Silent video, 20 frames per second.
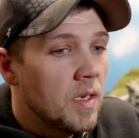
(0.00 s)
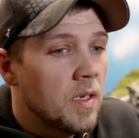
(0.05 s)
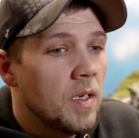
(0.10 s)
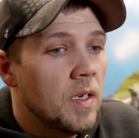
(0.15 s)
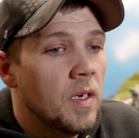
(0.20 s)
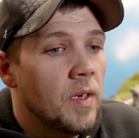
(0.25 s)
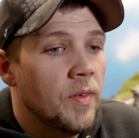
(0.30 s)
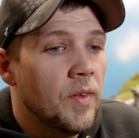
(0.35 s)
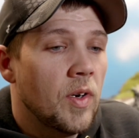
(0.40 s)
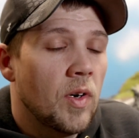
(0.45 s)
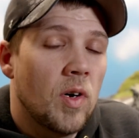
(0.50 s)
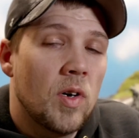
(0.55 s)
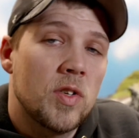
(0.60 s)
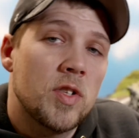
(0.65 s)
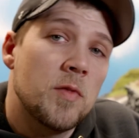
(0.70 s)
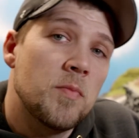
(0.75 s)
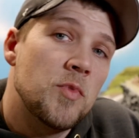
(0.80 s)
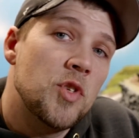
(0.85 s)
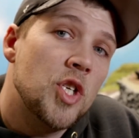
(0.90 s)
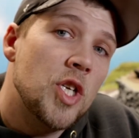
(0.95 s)
There are
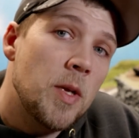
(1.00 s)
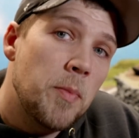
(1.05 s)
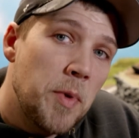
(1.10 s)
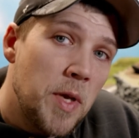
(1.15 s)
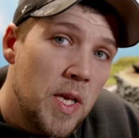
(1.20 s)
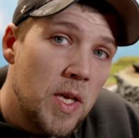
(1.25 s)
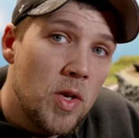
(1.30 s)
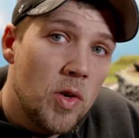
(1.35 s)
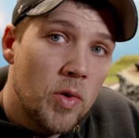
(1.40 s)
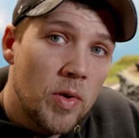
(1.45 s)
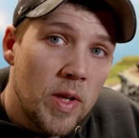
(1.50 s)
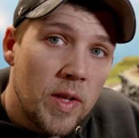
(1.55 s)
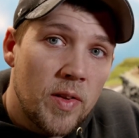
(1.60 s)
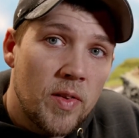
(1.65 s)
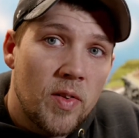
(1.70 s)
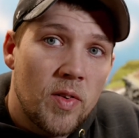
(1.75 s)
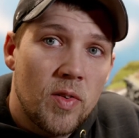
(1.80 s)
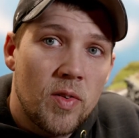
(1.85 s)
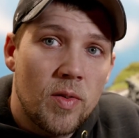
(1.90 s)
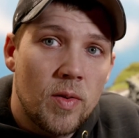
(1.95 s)
some GP
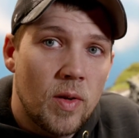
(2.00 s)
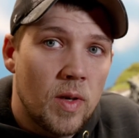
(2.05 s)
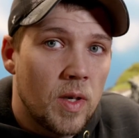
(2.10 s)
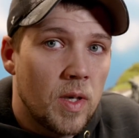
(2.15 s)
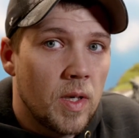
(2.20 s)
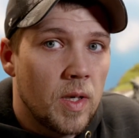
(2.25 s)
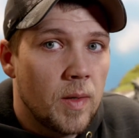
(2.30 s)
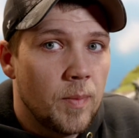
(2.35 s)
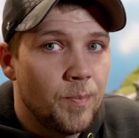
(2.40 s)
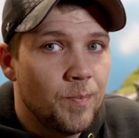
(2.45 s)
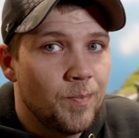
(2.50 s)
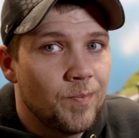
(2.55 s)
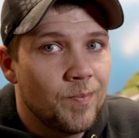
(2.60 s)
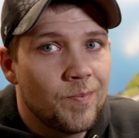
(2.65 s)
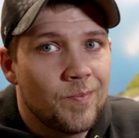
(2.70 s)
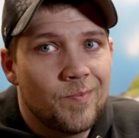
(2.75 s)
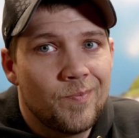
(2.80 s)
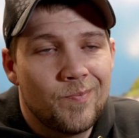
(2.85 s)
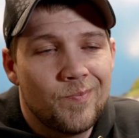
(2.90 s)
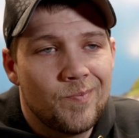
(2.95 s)
units, like
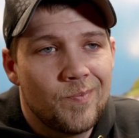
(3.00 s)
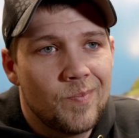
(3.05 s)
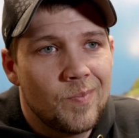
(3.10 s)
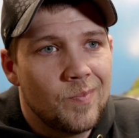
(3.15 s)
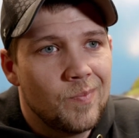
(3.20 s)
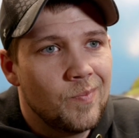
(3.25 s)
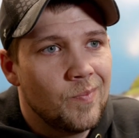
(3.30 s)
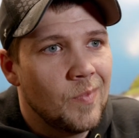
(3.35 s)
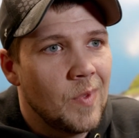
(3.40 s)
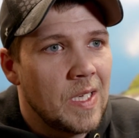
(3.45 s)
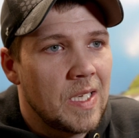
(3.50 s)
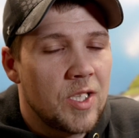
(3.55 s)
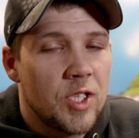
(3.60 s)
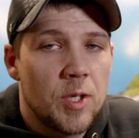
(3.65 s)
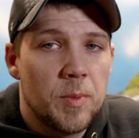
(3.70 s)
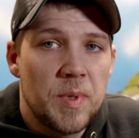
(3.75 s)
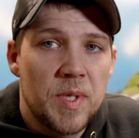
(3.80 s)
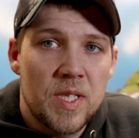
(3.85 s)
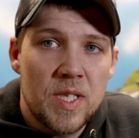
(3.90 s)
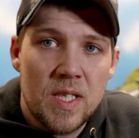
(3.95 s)

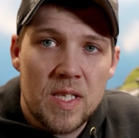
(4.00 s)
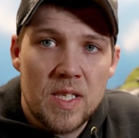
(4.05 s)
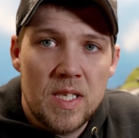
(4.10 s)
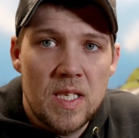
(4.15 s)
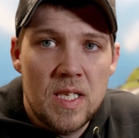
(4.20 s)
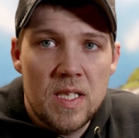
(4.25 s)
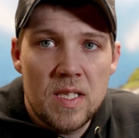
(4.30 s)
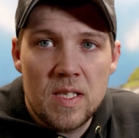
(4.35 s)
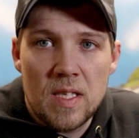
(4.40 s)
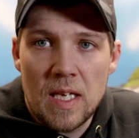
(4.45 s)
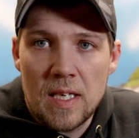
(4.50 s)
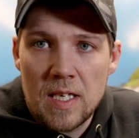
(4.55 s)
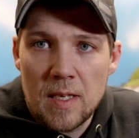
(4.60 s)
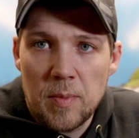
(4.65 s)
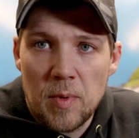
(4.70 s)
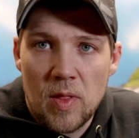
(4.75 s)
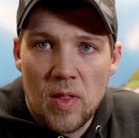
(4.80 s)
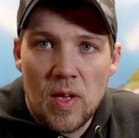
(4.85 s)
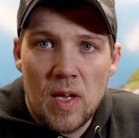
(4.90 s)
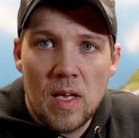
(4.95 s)
GP60s, that type
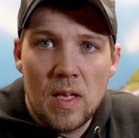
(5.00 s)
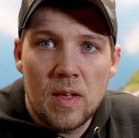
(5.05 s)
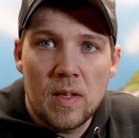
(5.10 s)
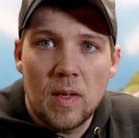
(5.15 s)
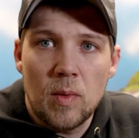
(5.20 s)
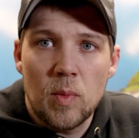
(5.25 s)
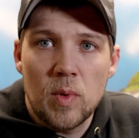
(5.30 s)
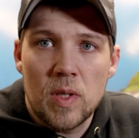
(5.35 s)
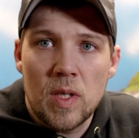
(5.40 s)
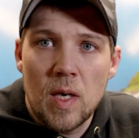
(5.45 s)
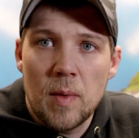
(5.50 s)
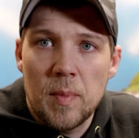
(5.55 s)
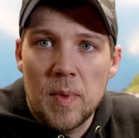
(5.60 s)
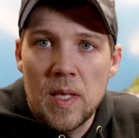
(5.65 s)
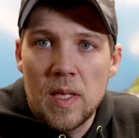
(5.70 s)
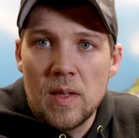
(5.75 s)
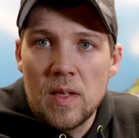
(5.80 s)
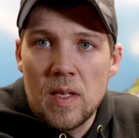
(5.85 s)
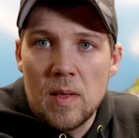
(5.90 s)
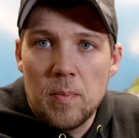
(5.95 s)
of thing, that would come
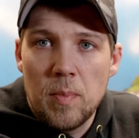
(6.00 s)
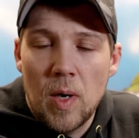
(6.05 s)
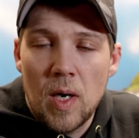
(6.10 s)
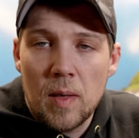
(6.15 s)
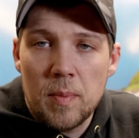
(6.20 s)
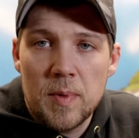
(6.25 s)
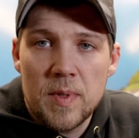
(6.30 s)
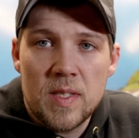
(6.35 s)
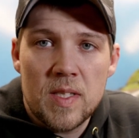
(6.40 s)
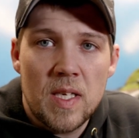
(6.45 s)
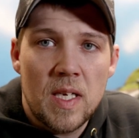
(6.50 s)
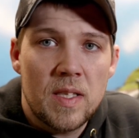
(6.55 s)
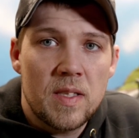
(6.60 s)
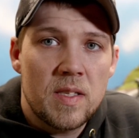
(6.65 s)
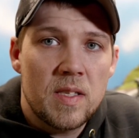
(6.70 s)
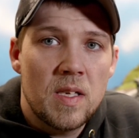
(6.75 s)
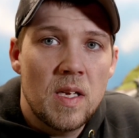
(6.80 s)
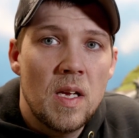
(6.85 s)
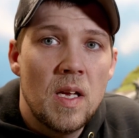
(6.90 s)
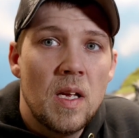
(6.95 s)
in the Bachmann
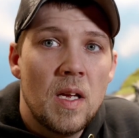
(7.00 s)
sets.